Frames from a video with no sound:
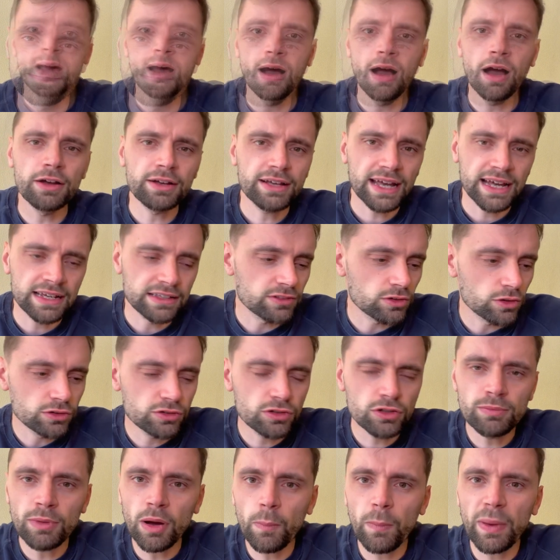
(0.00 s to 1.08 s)
Okay, so I'll
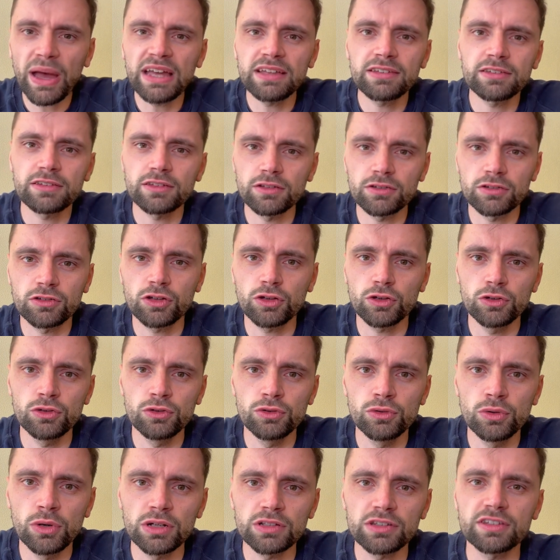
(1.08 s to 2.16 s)
do my best
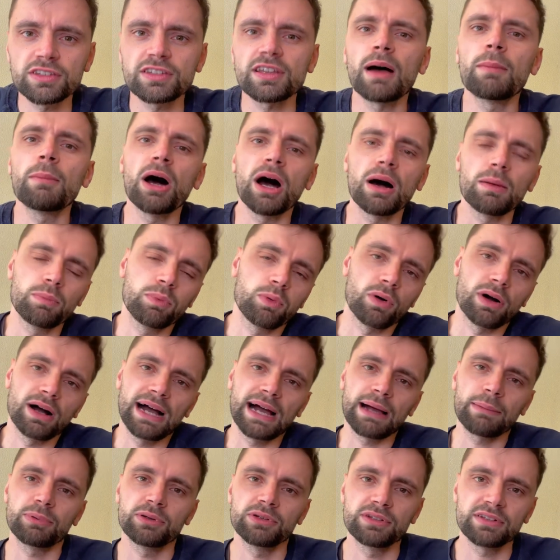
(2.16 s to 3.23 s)
to sum up what
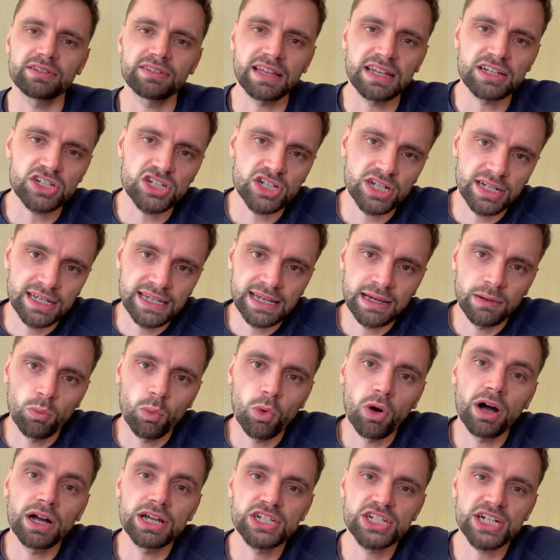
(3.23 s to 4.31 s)
happened essentially and
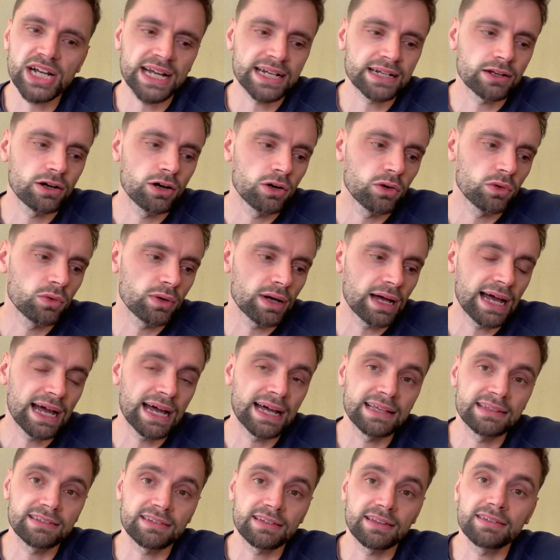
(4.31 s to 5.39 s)
why Jack Nowell
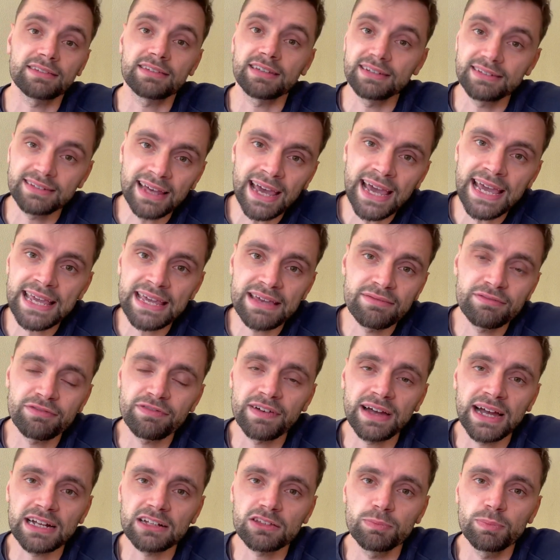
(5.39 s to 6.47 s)
has today, in
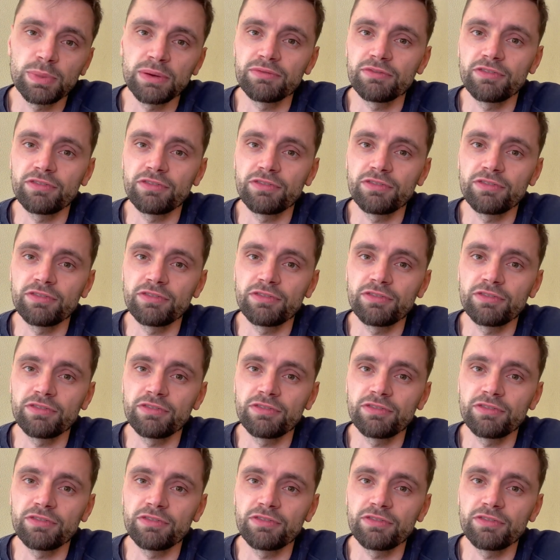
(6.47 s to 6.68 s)
fact, been